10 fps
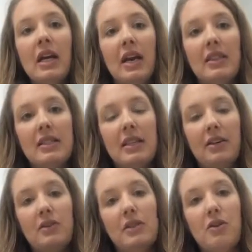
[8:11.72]
And this
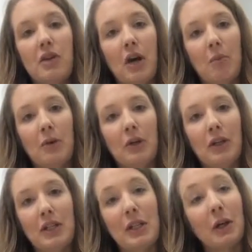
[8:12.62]
gives youth an
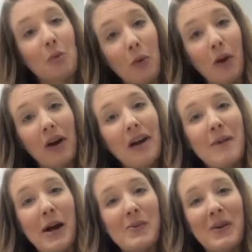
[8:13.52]
opportunity to learn more
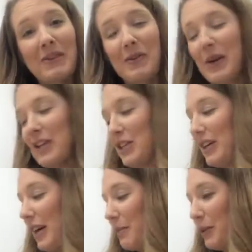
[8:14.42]
about what 4-H
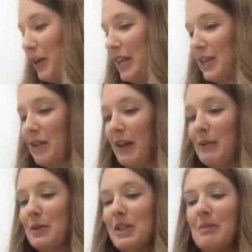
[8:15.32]
opportunities are
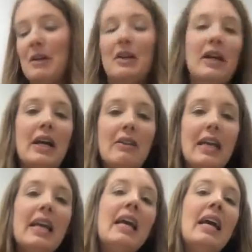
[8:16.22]
available to them in our
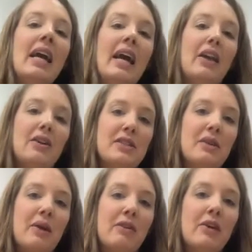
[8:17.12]
county. And
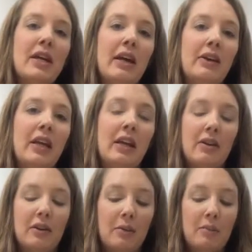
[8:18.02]
also every county
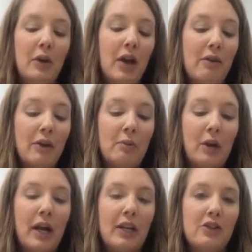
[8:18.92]
or every
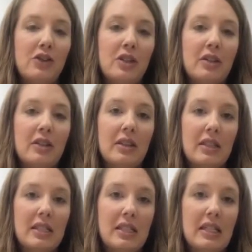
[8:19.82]
branch
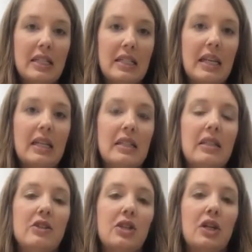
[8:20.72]
that gets kits
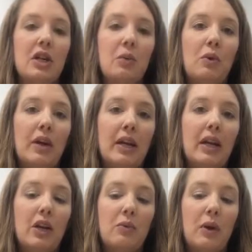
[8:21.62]
this year will
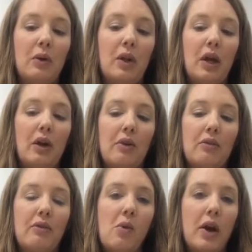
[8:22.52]
get a roll of
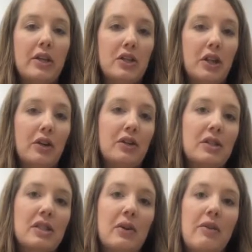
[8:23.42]
4-H
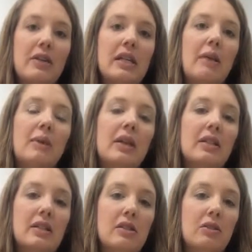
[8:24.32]
stickers. So every time the
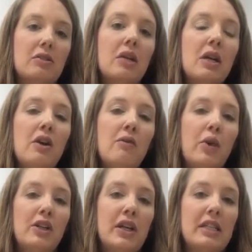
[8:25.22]
kids do
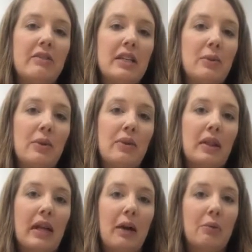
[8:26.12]
4-H activities with you in the
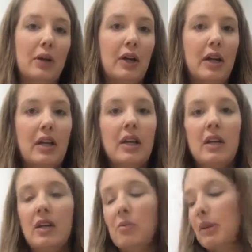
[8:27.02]
library,
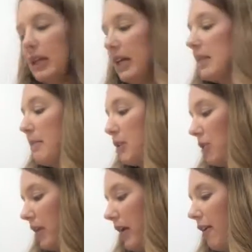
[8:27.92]
please make
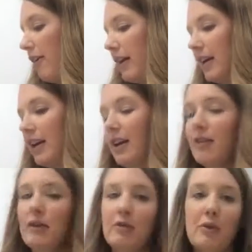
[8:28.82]
sure they all get a
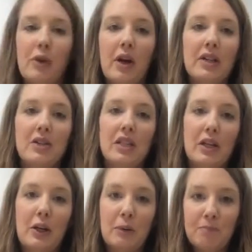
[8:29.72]
fun 4-H
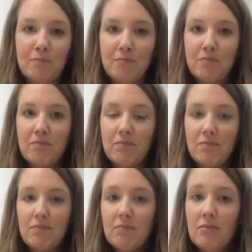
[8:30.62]
sticker.
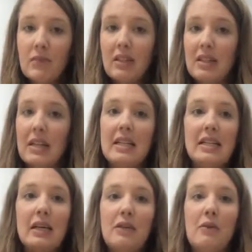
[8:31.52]
So that's
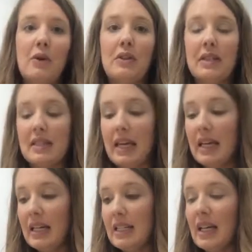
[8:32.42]
it for this
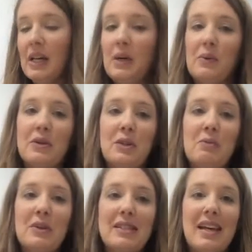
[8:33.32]
kit. We're
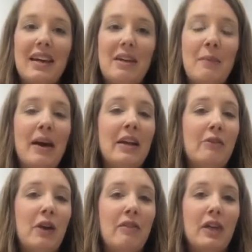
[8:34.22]
super excited about it.
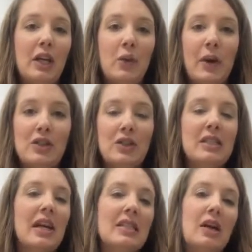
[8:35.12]
If you have any
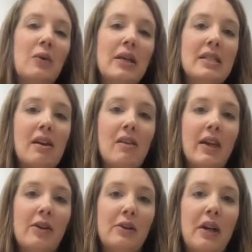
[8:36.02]
questions, as always, call the
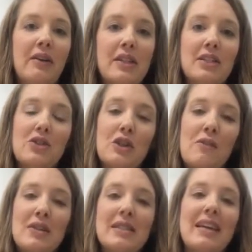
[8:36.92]
Calhoun County Extension
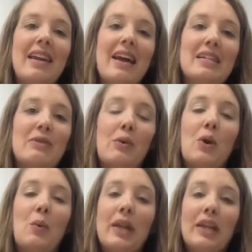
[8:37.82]
Office and ask
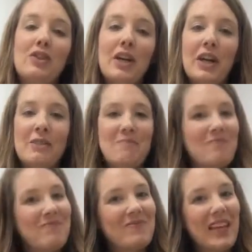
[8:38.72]
for Whitney Cherry.
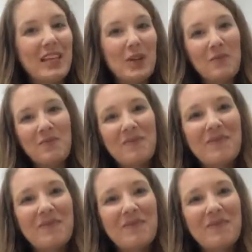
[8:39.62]
Thank you.